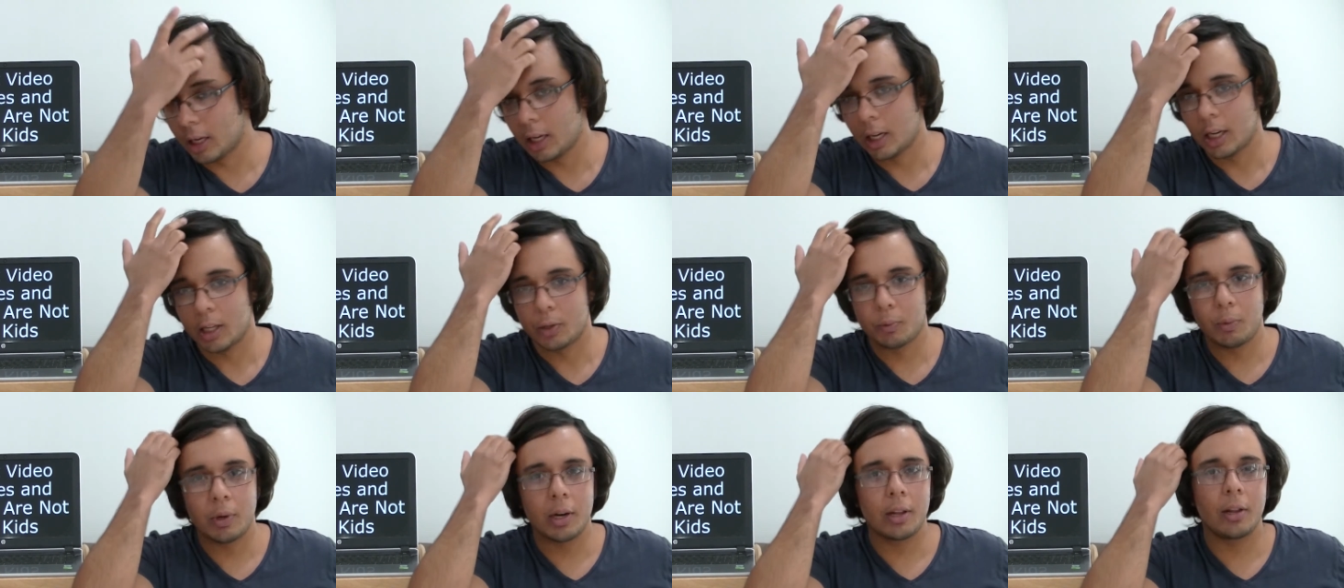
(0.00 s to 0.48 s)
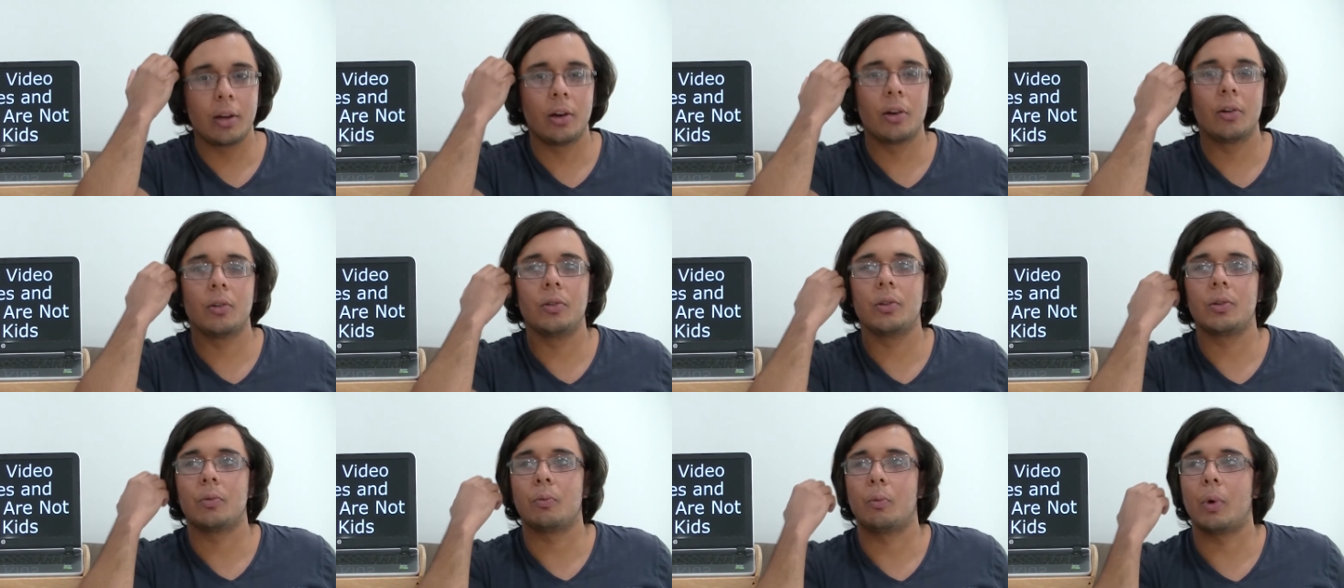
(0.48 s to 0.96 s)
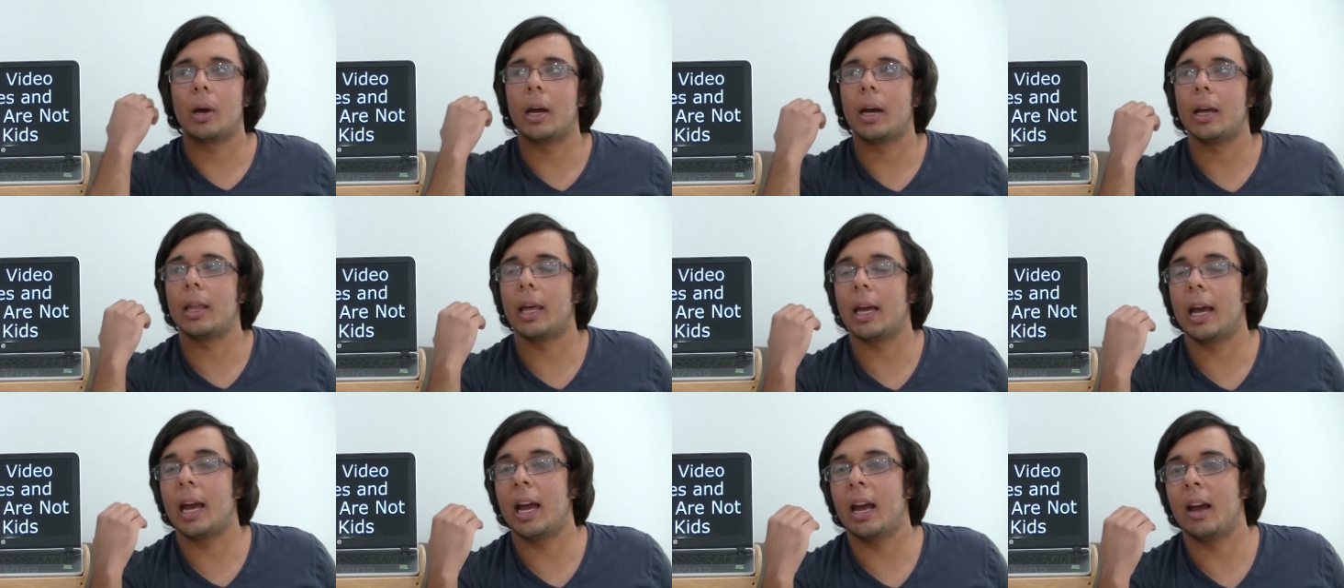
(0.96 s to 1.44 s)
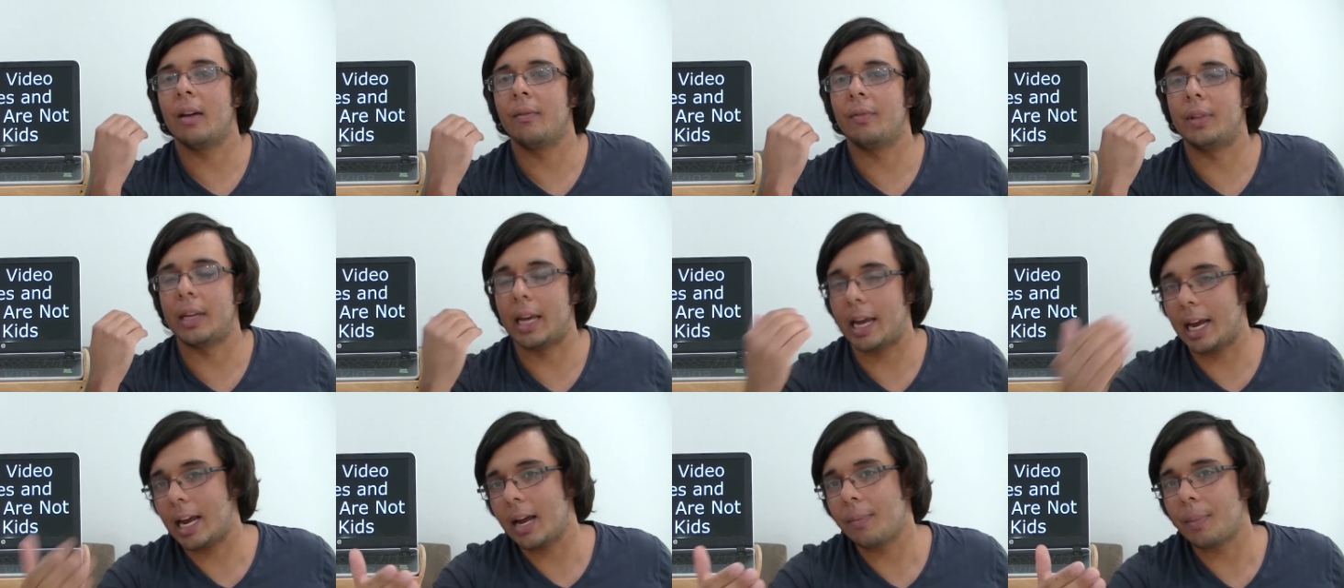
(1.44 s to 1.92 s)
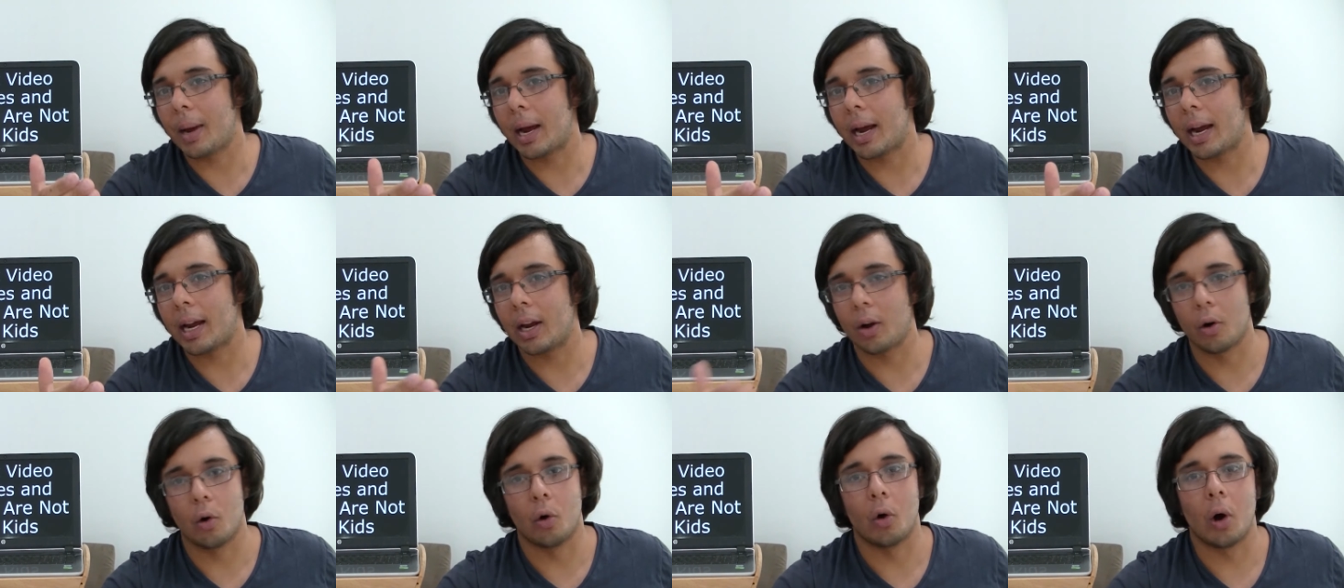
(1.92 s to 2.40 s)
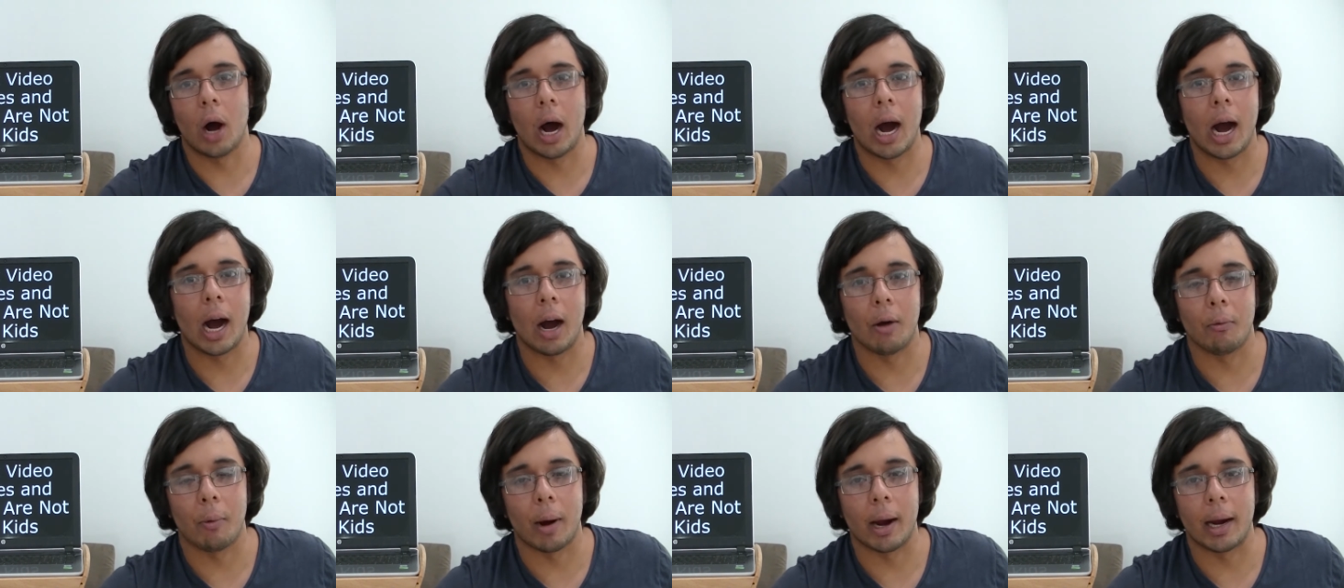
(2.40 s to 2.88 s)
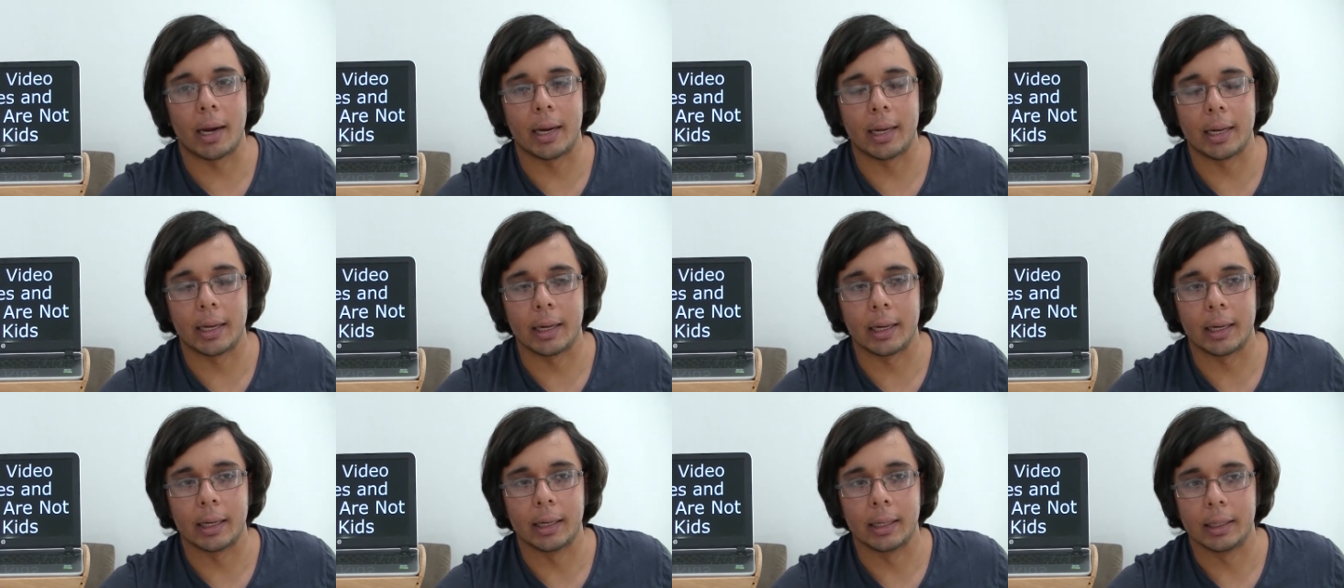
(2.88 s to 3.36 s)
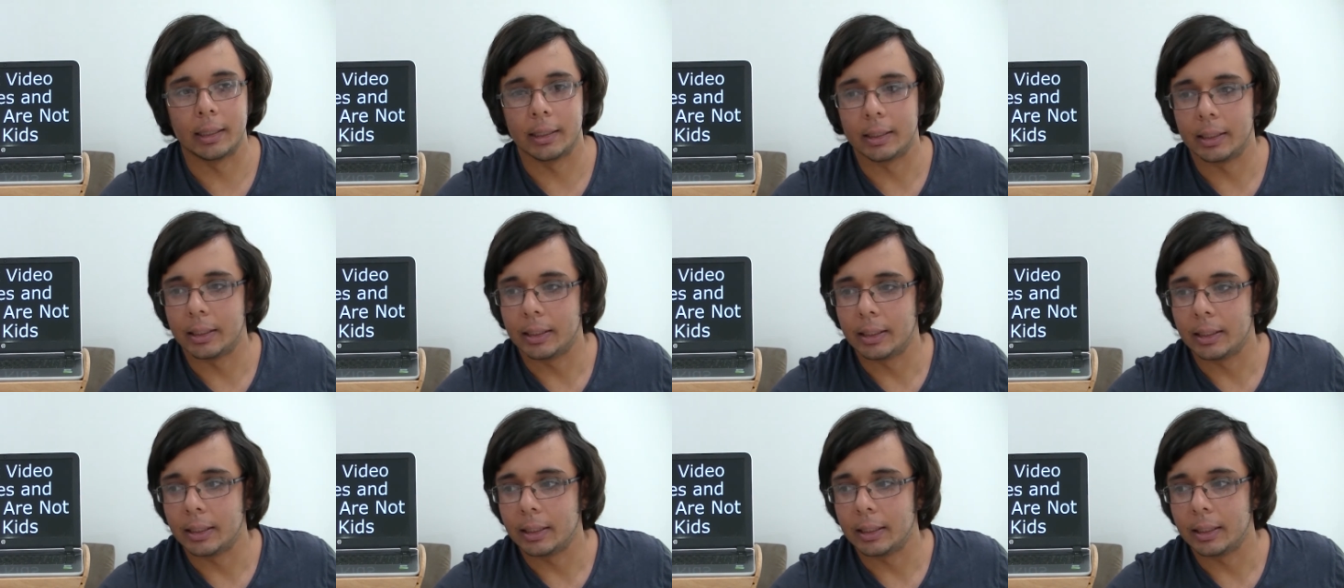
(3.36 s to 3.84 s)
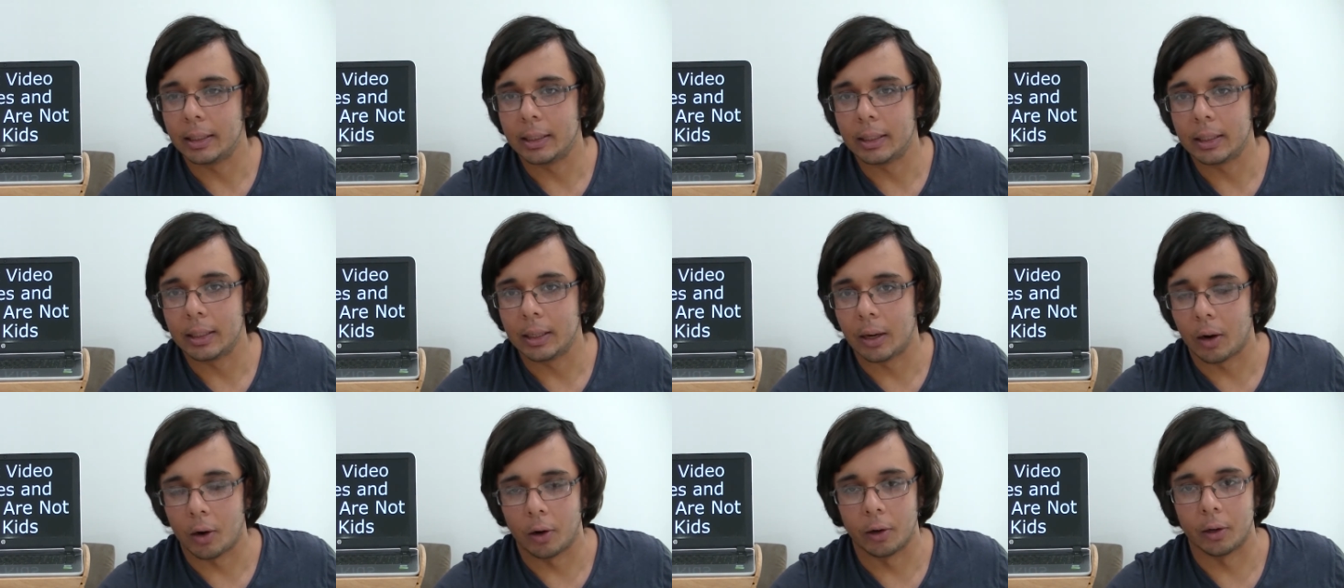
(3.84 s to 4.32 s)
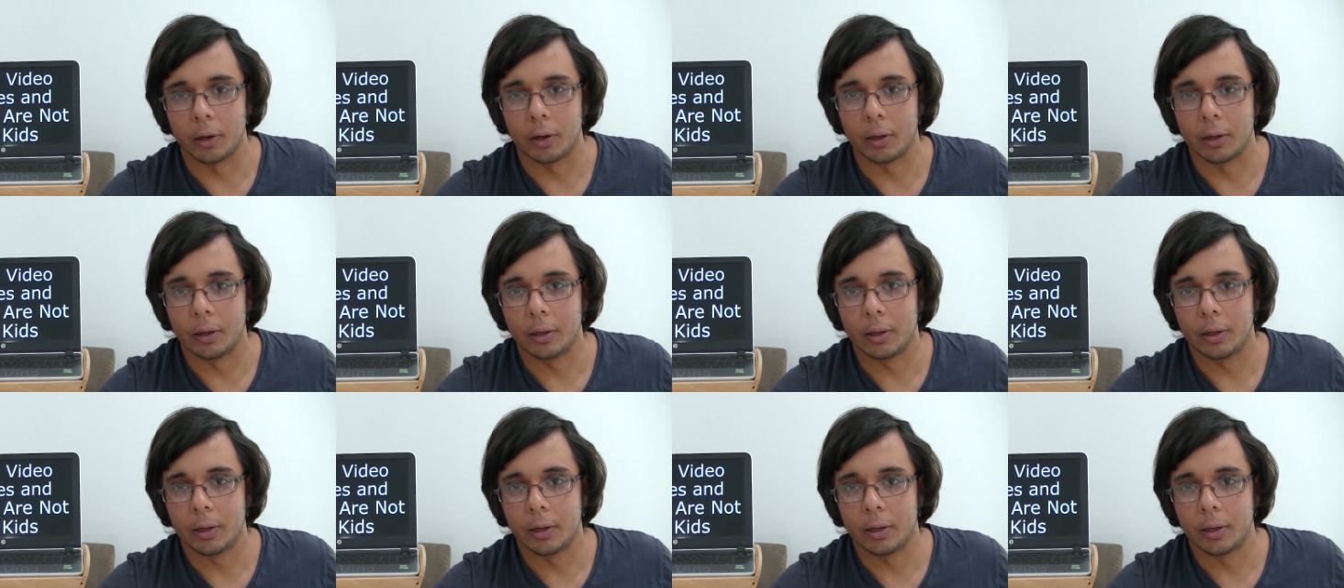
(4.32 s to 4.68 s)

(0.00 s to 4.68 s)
It's one of those where they have the MA or R rating on it.